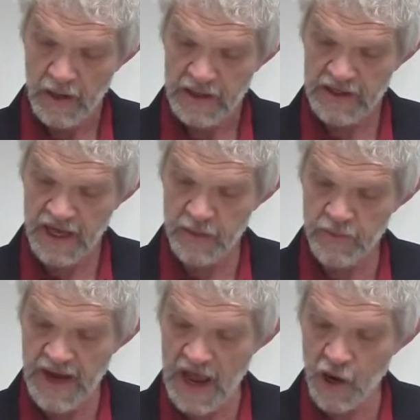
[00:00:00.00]

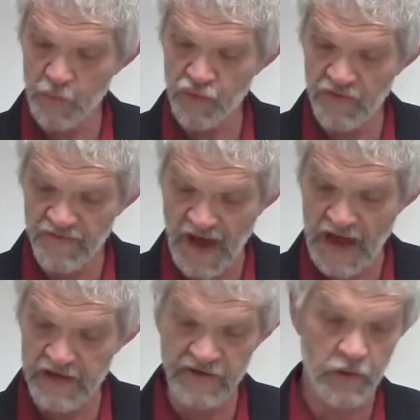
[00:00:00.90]
Can now
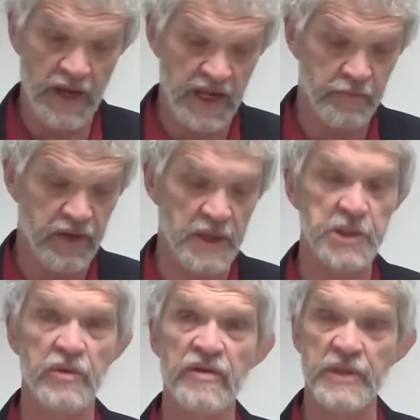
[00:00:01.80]
provide you any
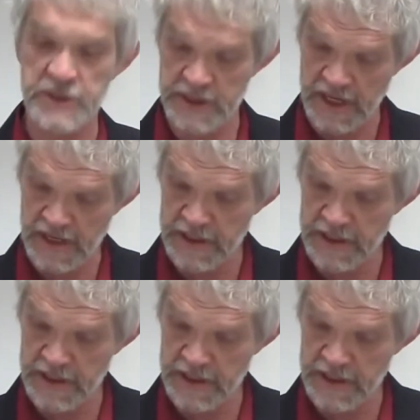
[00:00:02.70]
pleasure in this city.